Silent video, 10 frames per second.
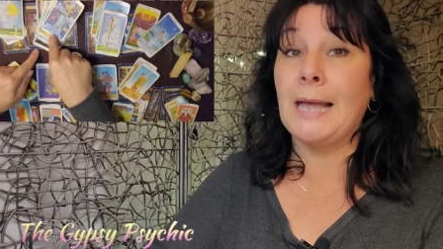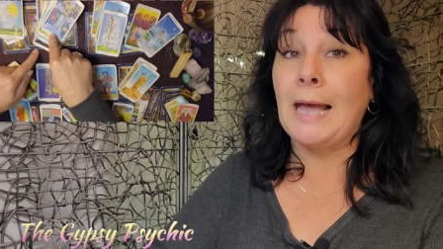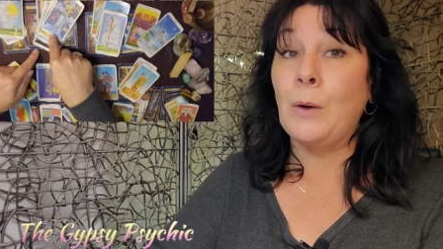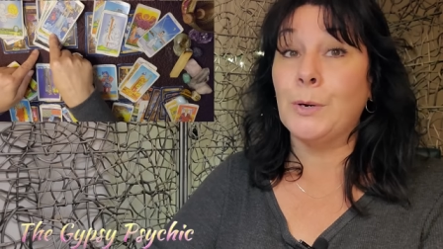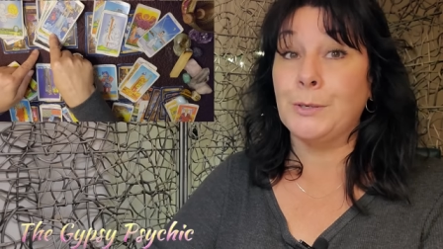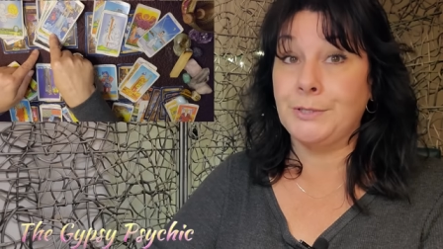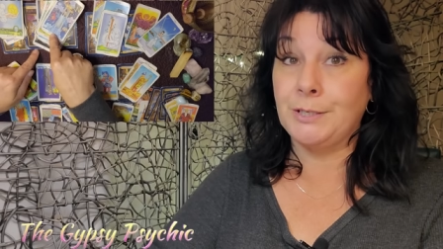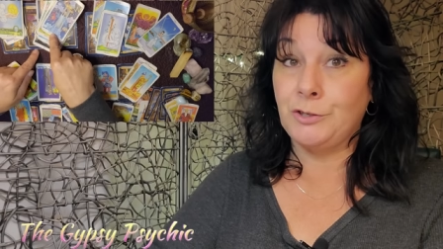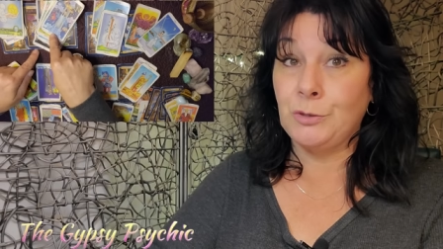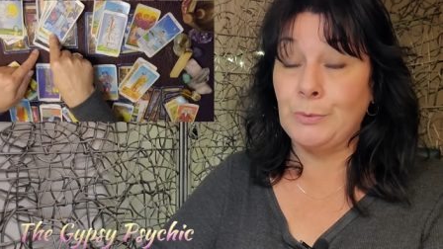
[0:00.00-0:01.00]
tower
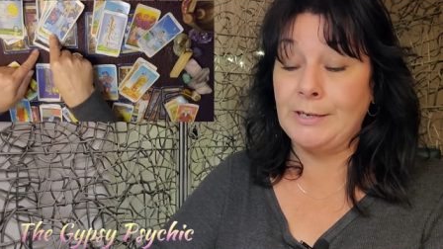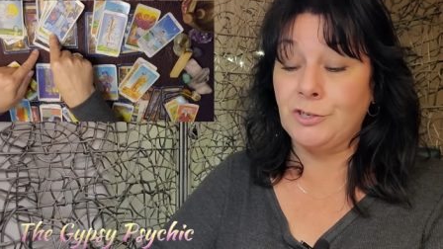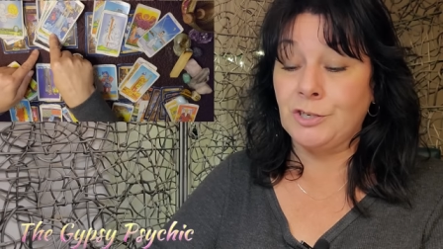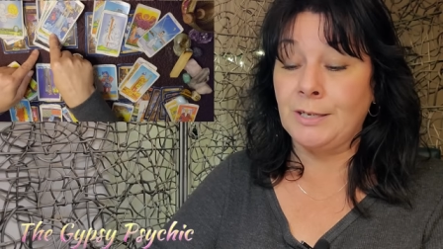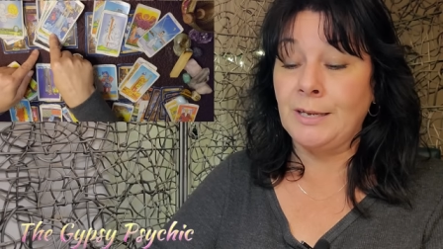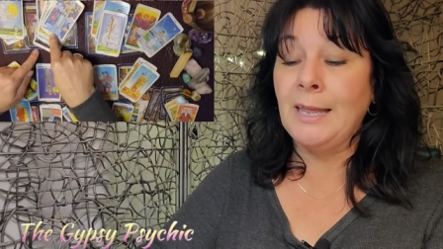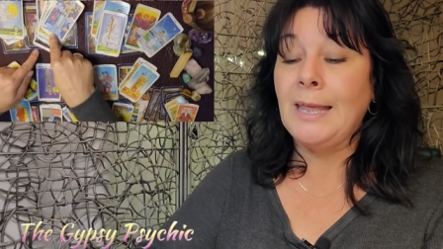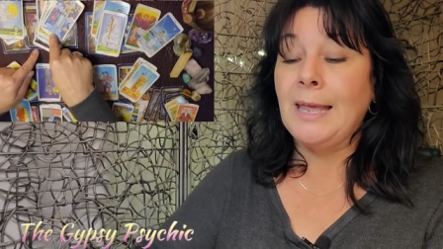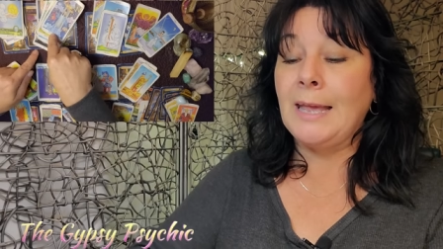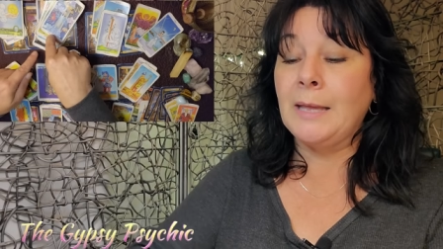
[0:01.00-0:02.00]
situation
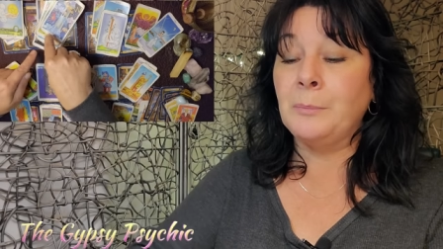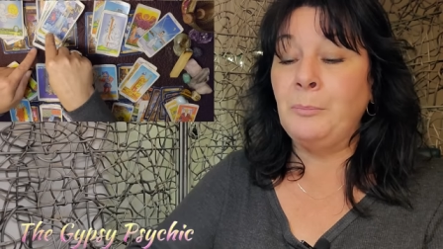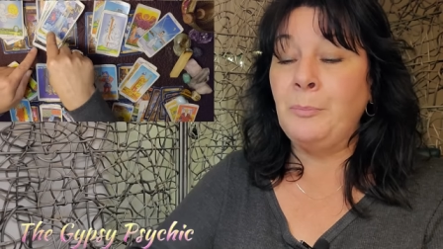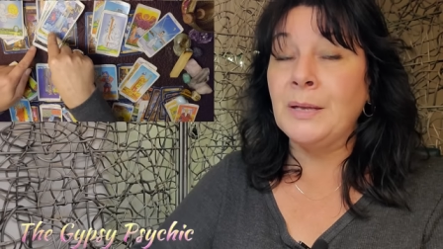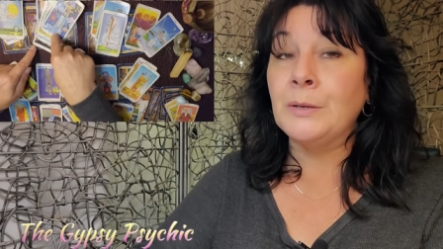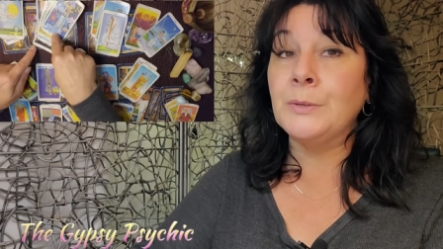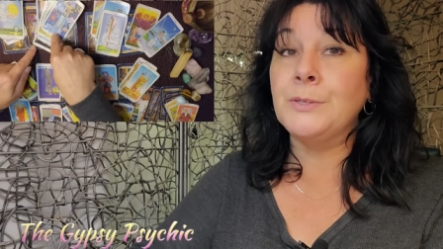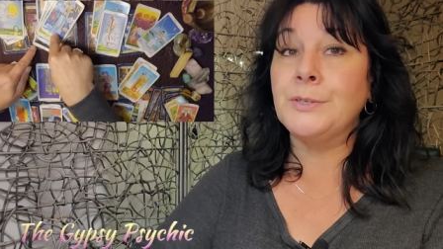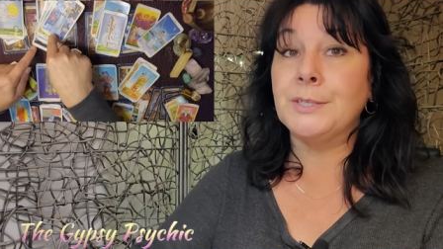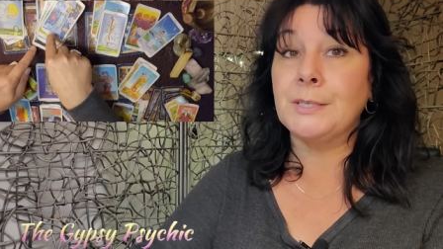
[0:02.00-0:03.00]
and
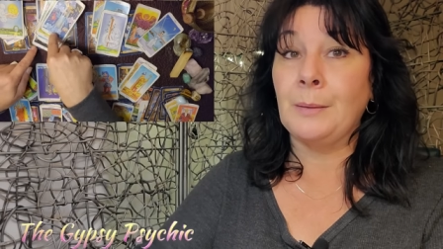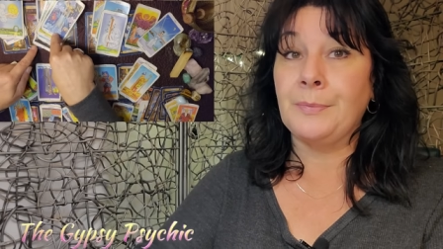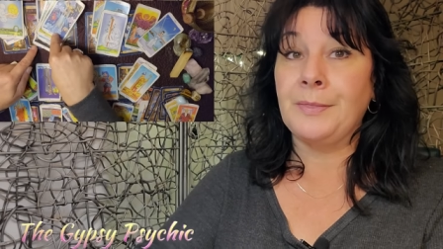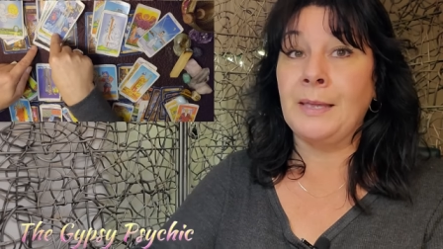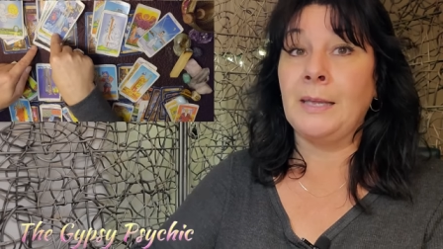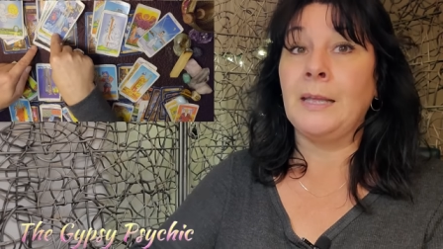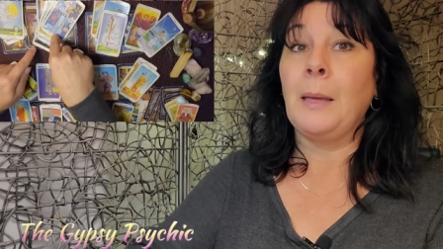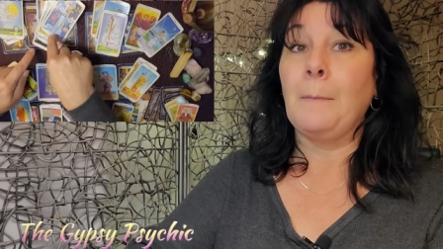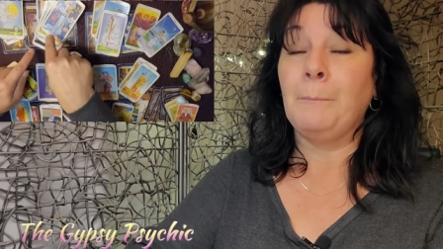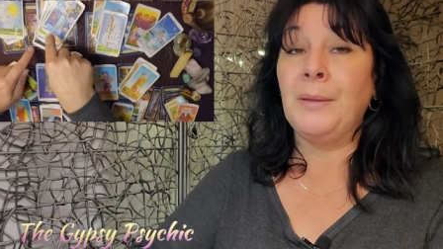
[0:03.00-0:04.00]
build something
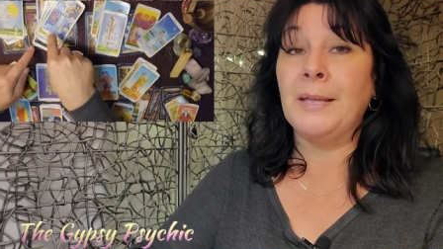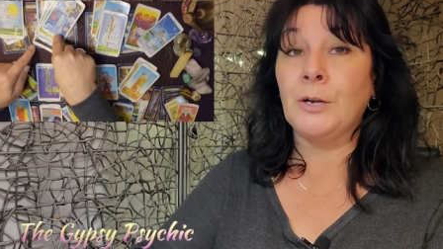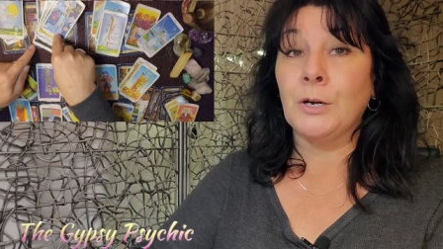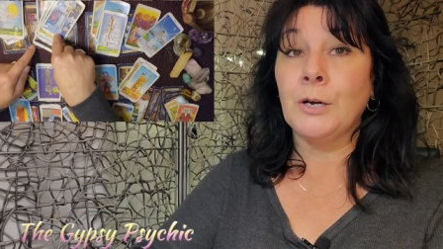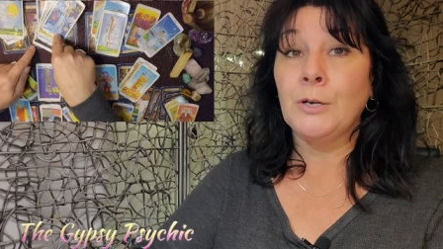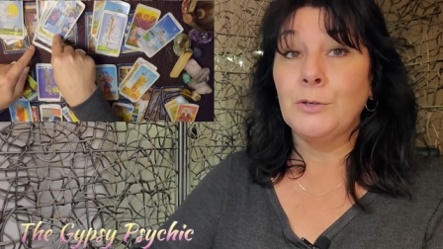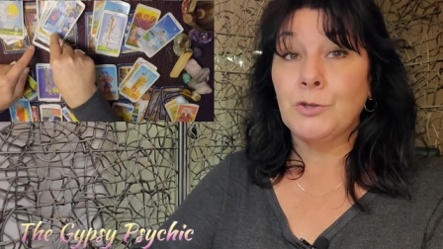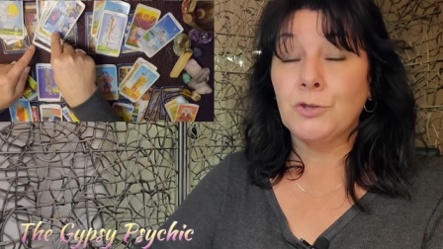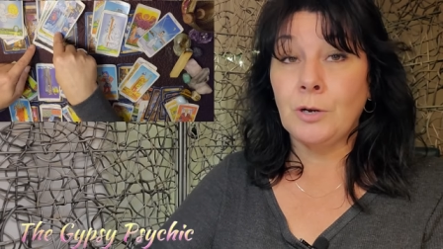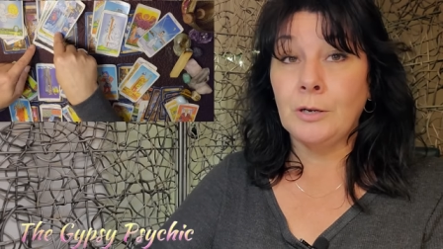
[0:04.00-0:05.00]
bigger,
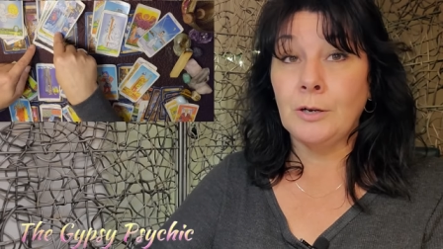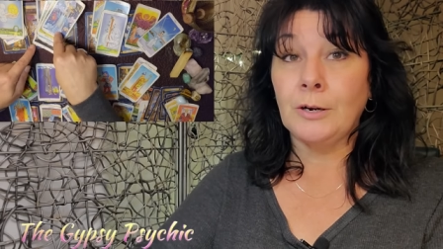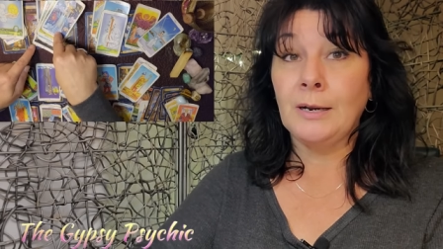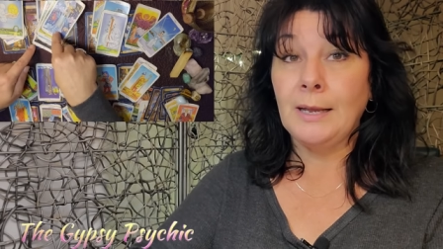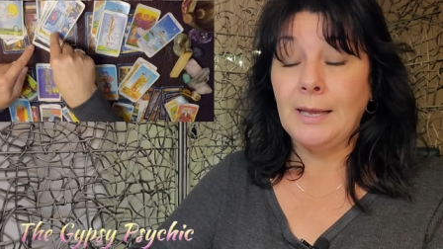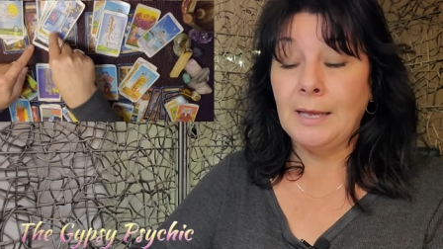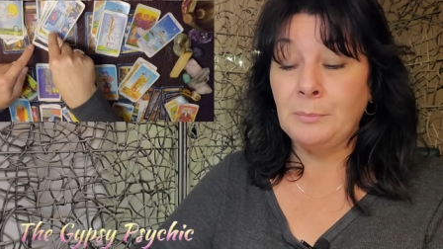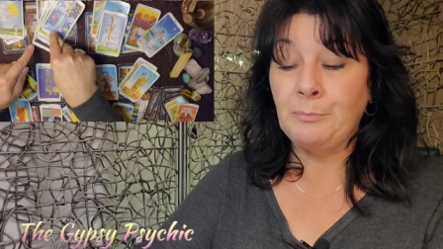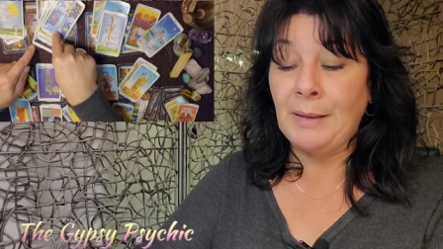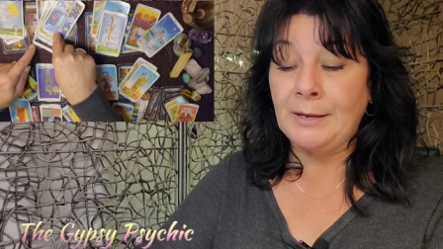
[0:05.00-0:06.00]
stronger,
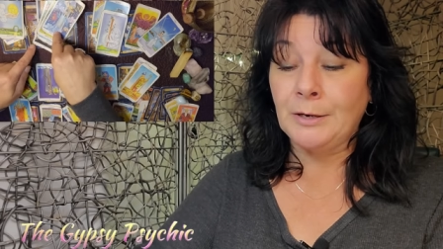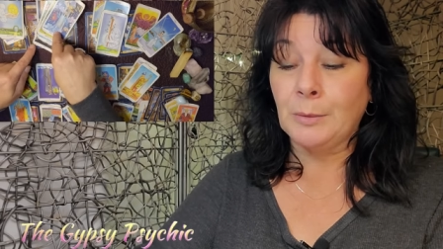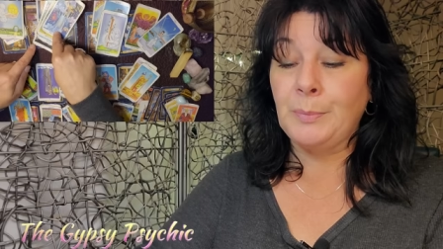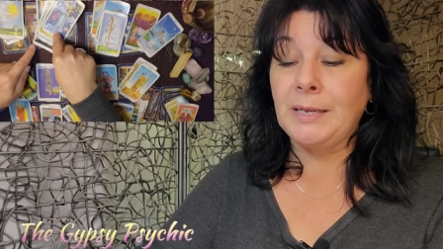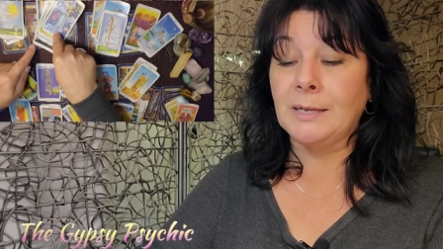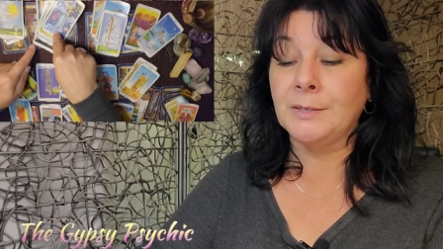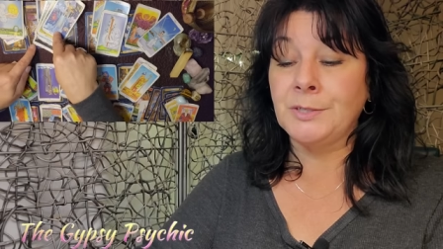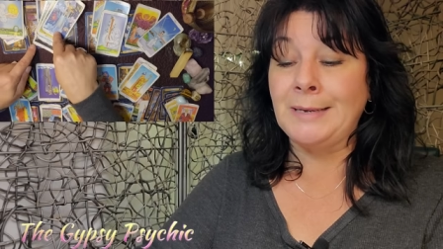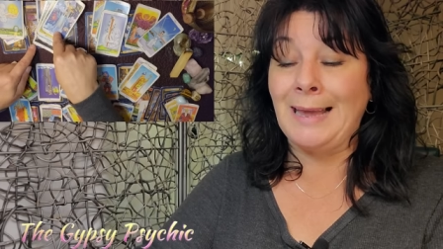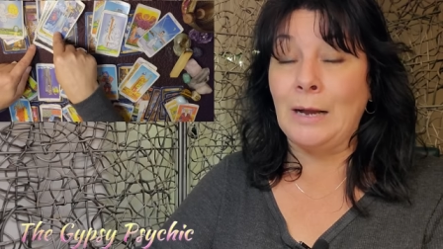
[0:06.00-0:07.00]
and better
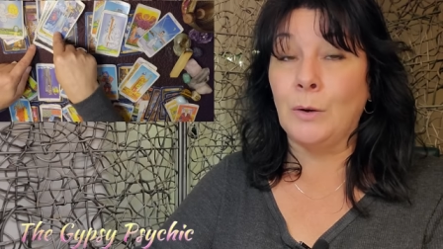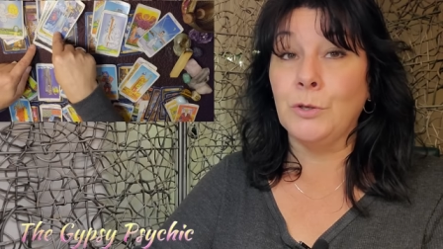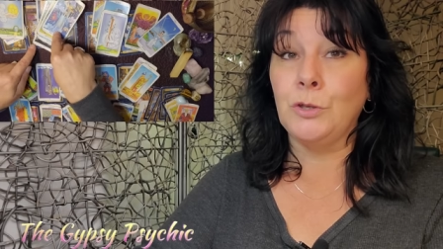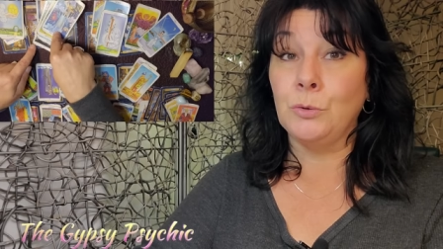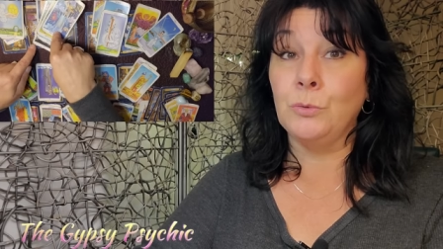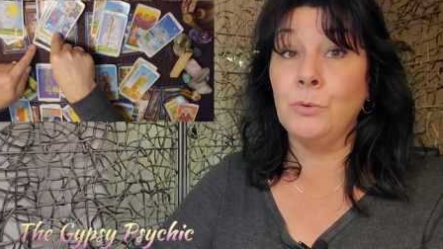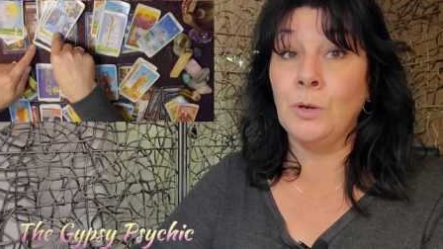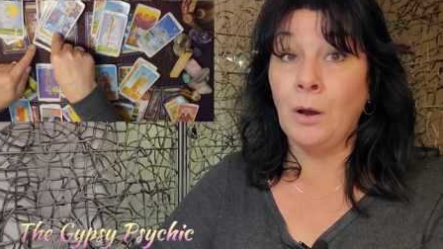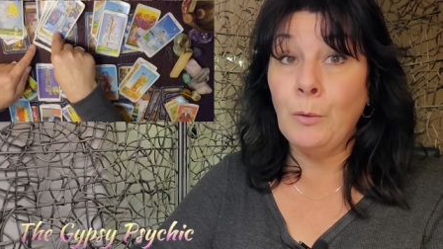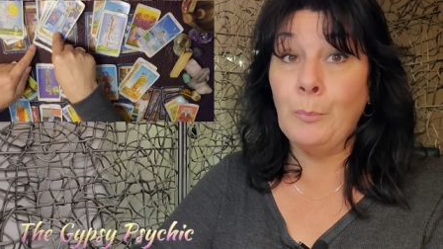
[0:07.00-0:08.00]
because now you
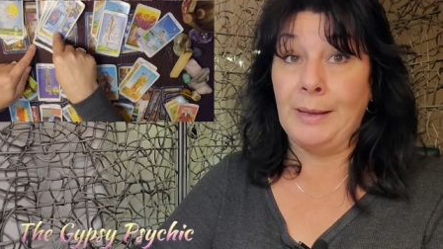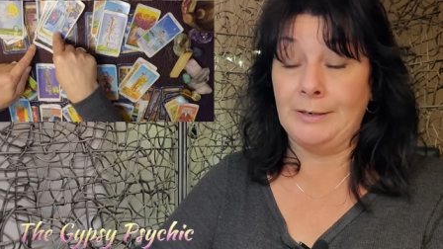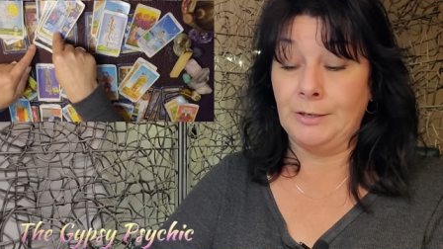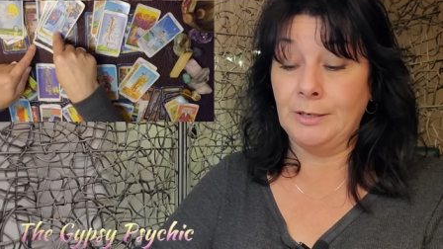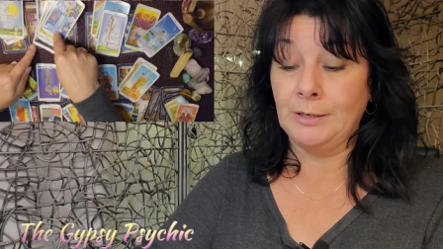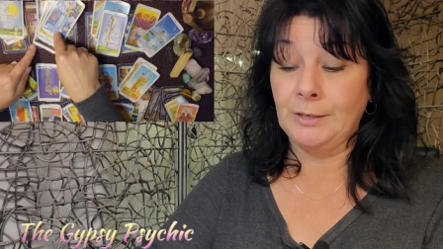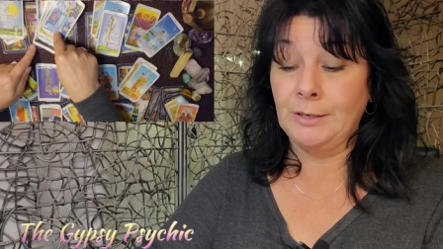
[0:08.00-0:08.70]
know better.